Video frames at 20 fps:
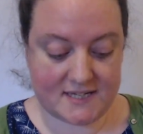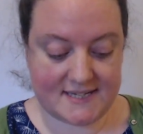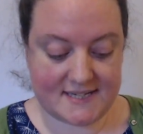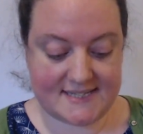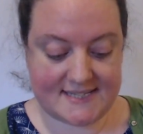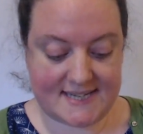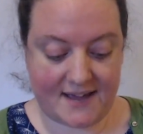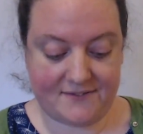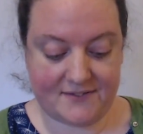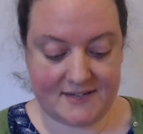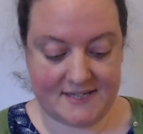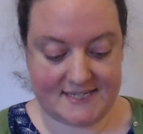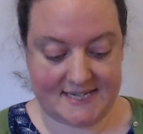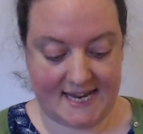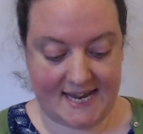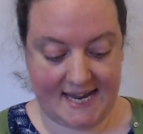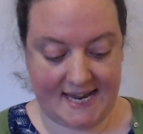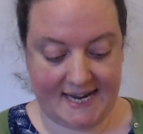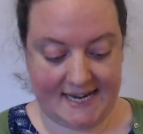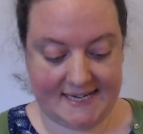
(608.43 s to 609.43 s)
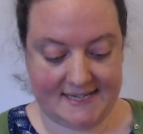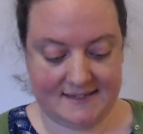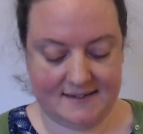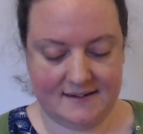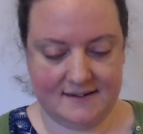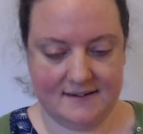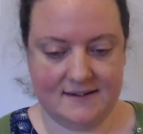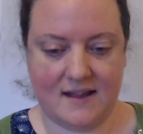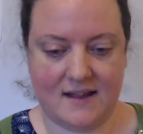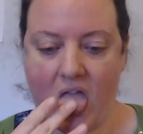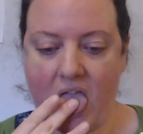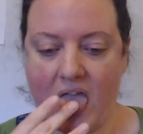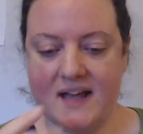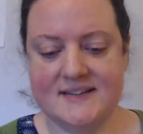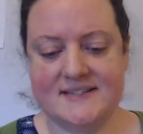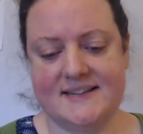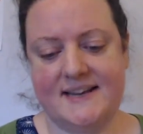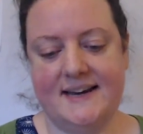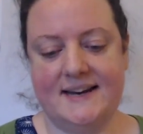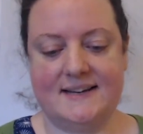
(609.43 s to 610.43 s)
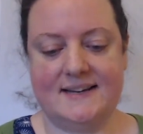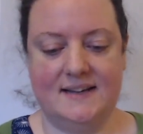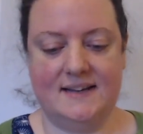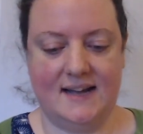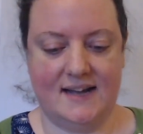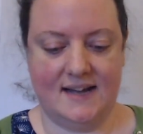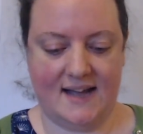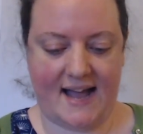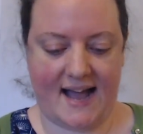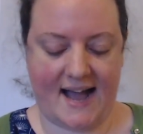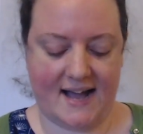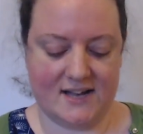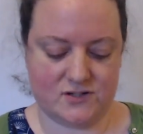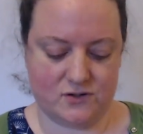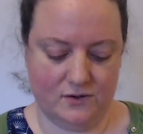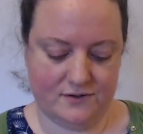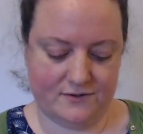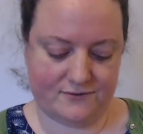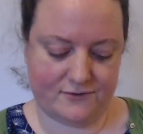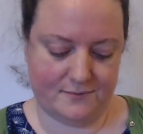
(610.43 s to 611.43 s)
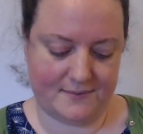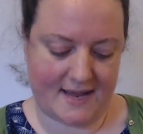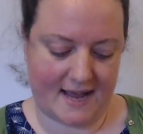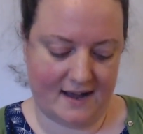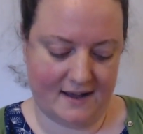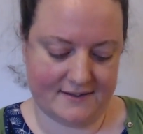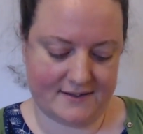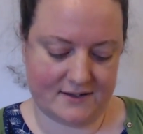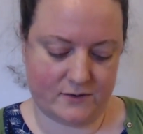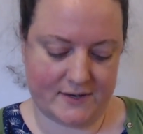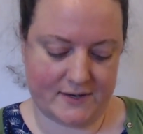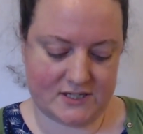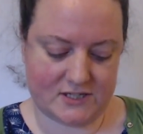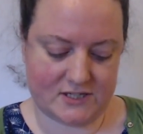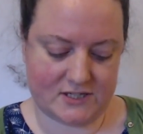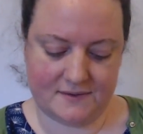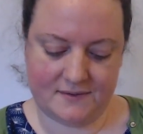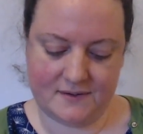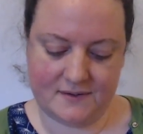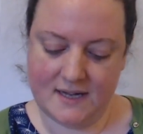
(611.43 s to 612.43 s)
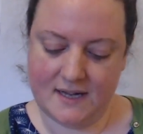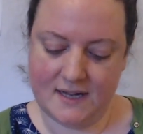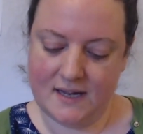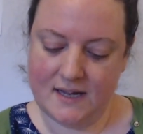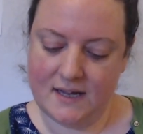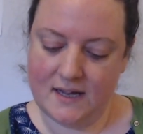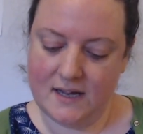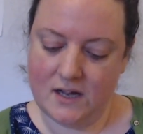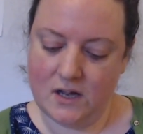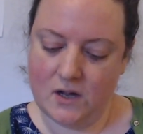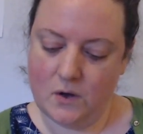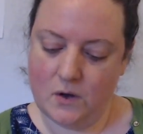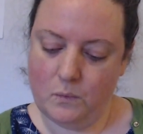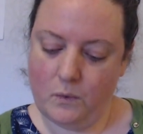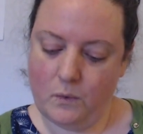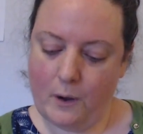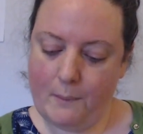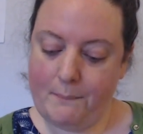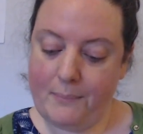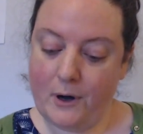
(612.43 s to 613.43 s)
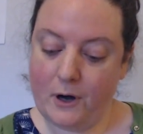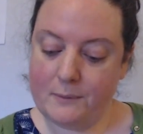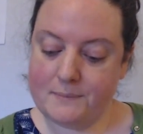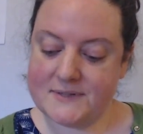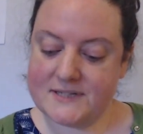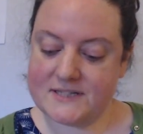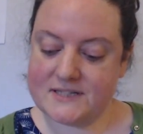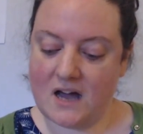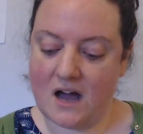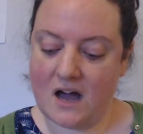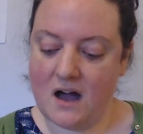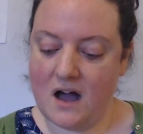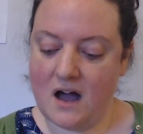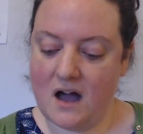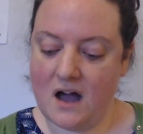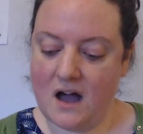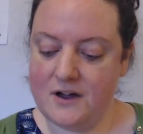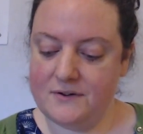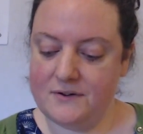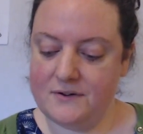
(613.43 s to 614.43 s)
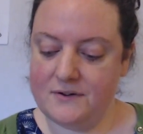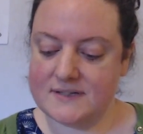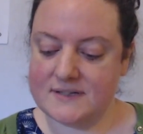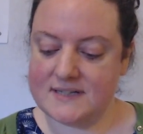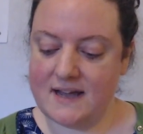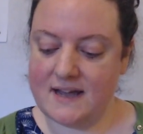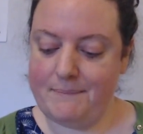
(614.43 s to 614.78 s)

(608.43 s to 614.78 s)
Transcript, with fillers: 17, this is a little add-on from that other question. What pop star owns a